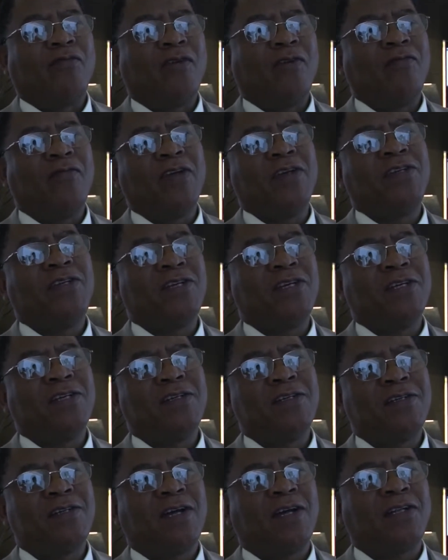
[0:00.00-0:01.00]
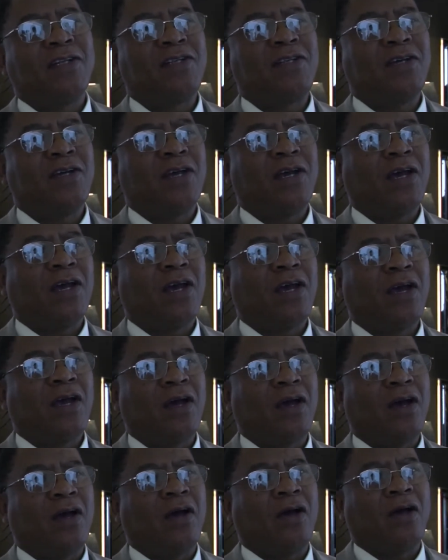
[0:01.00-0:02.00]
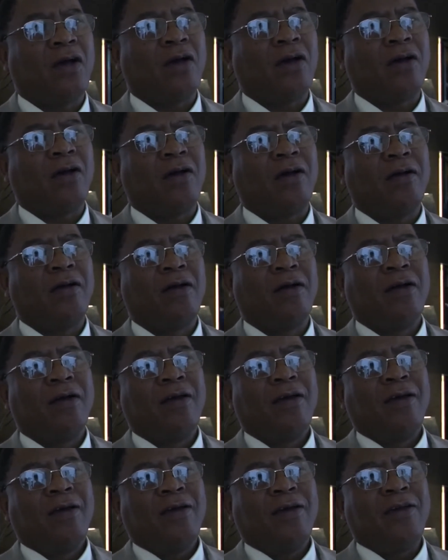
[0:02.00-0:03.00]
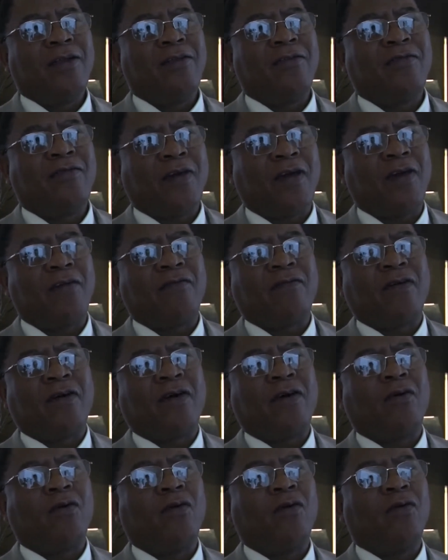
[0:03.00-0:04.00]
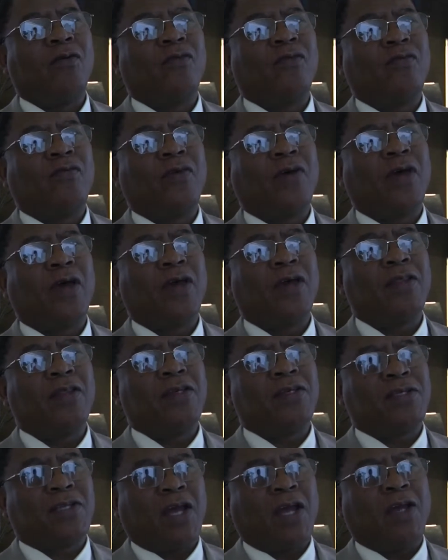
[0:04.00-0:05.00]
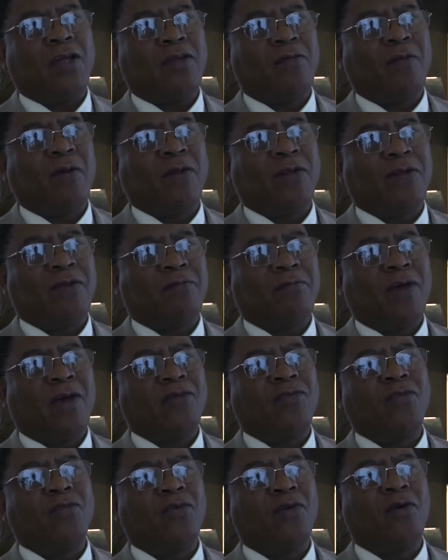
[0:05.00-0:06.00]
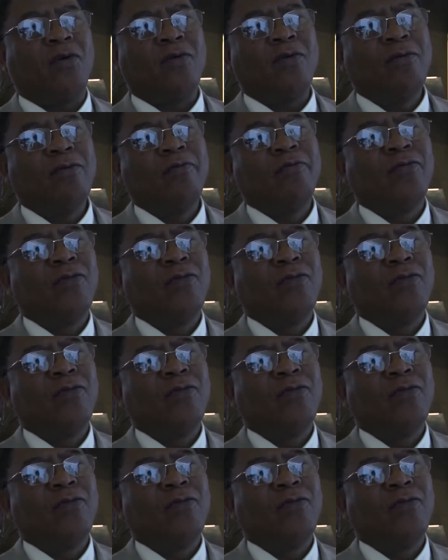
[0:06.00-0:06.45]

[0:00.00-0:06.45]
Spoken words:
conventions that are in favor of the state, but as you know,